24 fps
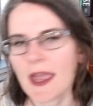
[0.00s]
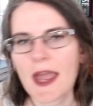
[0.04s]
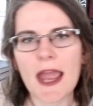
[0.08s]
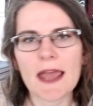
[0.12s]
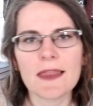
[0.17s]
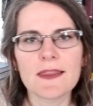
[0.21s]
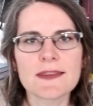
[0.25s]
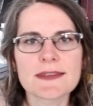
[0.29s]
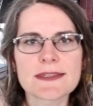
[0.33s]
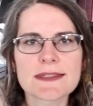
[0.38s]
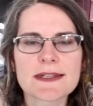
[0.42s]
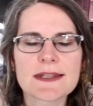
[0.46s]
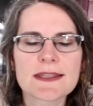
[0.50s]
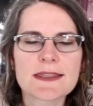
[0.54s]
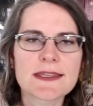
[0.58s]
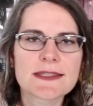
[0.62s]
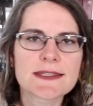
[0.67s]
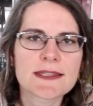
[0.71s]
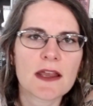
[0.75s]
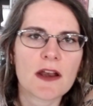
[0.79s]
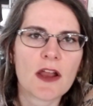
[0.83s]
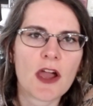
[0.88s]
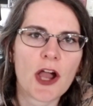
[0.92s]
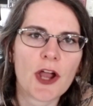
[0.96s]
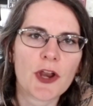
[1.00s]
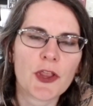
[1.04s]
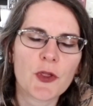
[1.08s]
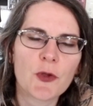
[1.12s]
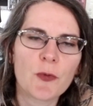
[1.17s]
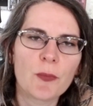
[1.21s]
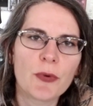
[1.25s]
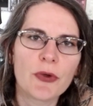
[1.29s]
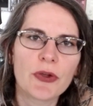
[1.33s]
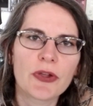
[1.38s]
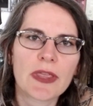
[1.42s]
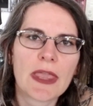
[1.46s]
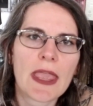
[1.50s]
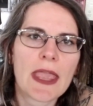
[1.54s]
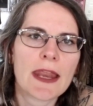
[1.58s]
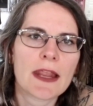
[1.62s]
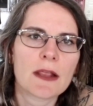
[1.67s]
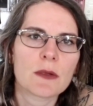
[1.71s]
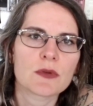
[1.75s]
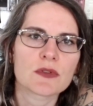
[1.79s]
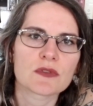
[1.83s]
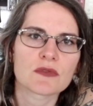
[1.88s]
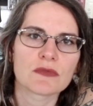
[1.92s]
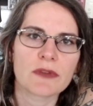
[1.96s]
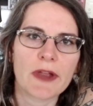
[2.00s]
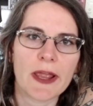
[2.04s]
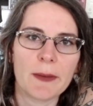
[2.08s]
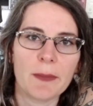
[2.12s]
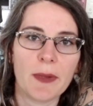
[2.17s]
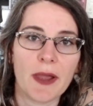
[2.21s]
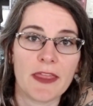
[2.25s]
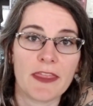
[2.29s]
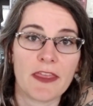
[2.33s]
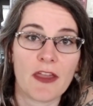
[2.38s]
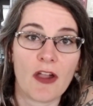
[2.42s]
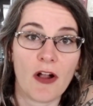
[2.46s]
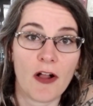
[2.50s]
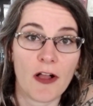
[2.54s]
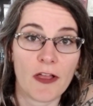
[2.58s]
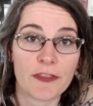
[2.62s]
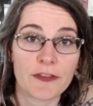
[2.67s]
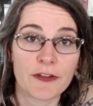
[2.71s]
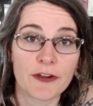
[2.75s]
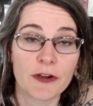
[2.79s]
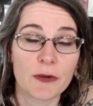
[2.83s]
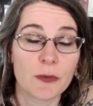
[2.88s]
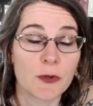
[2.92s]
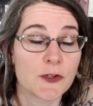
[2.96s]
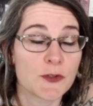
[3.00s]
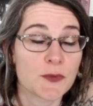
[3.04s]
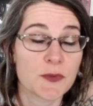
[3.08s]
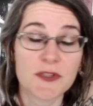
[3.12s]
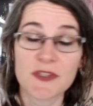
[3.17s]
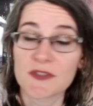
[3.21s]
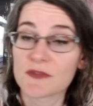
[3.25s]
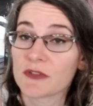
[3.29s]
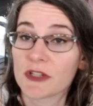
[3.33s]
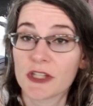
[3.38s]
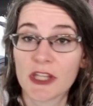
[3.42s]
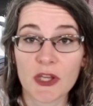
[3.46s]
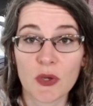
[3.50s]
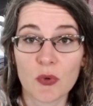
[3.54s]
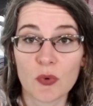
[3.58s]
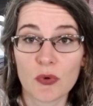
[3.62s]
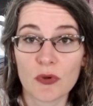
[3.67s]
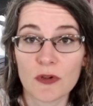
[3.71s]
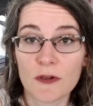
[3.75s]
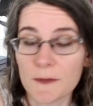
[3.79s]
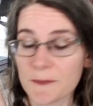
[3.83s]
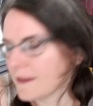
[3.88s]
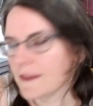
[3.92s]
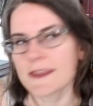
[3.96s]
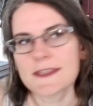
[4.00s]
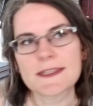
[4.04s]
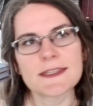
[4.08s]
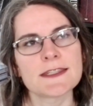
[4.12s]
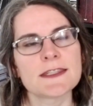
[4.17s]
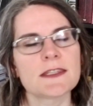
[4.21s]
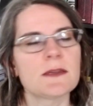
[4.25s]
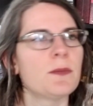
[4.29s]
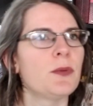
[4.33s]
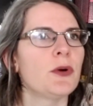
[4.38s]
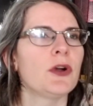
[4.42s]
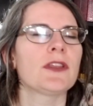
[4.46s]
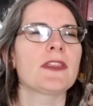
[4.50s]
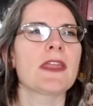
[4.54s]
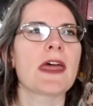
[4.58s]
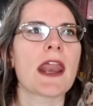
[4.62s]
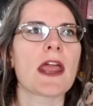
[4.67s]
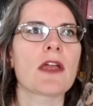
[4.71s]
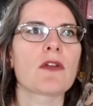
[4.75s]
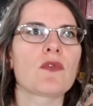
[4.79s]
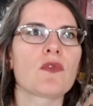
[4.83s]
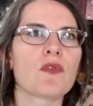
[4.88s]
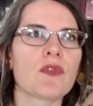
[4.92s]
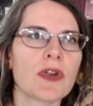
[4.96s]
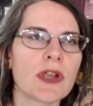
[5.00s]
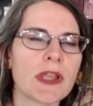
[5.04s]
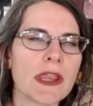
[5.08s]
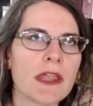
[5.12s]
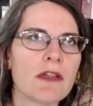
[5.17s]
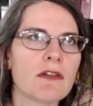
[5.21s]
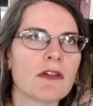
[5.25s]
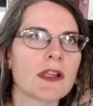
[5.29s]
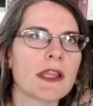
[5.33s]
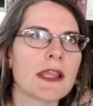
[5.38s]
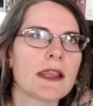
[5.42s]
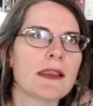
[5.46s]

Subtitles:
I listened to this on audiobook and it was read by the author, which was really cool. This is a book that I really, really